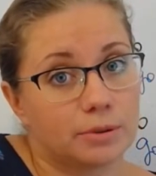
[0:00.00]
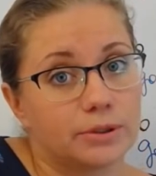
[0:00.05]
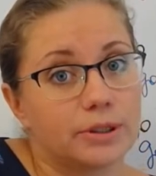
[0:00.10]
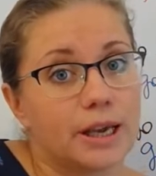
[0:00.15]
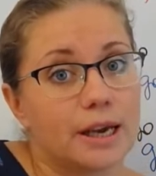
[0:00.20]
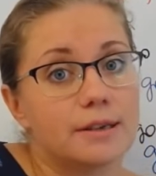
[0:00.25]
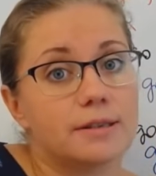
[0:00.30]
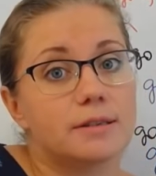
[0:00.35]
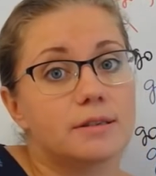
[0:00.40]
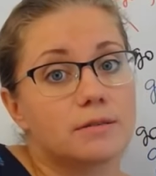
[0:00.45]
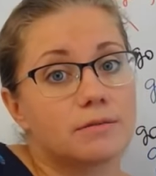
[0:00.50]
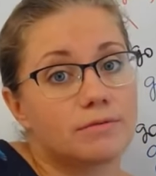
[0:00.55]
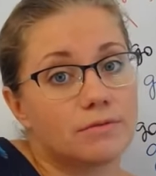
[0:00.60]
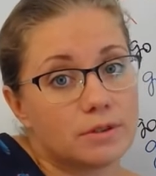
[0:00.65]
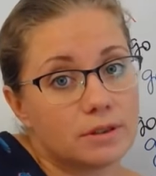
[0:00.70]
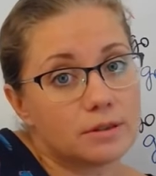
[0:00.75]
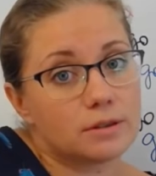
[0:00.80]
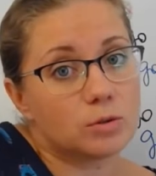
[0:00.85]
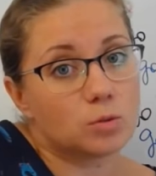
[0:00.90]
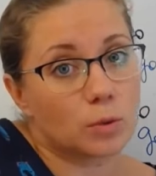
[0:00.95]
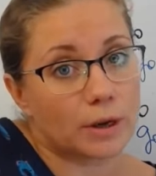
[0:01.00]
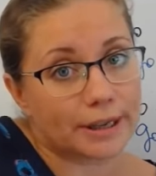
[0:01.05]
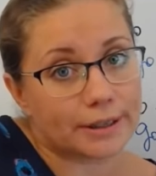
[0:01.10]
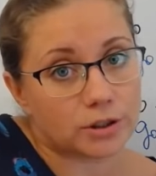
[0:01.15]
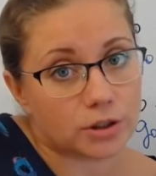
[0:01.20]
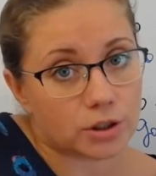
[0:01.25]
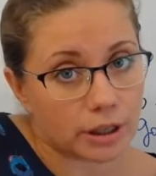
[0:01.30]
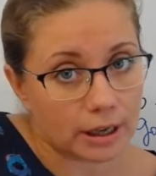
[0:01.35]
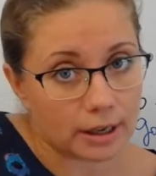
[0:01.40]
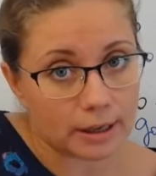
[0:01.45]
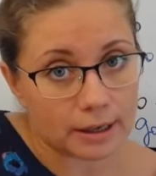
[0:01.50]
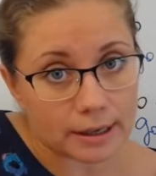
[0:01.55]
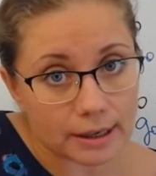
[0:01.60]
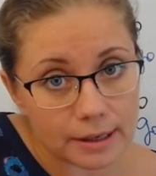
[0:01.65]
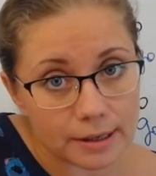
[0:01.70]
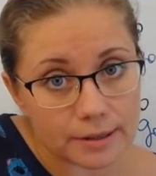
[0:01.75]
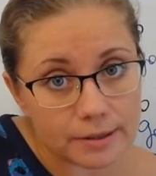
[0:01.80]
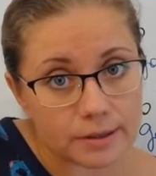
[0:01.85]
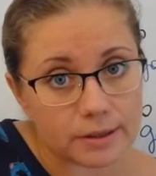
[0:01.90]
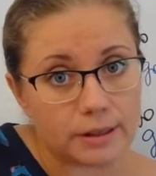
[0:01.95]
Yes, this went
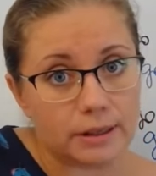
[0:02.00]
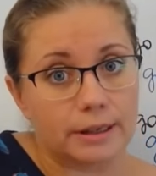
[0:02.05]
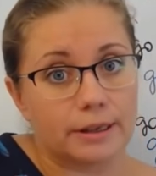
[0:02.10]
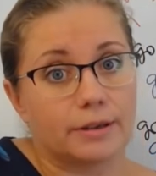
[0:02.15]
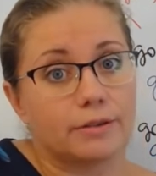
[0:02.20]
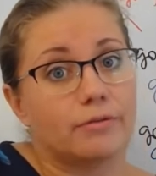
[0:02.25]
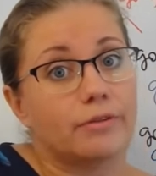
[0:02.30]
easily.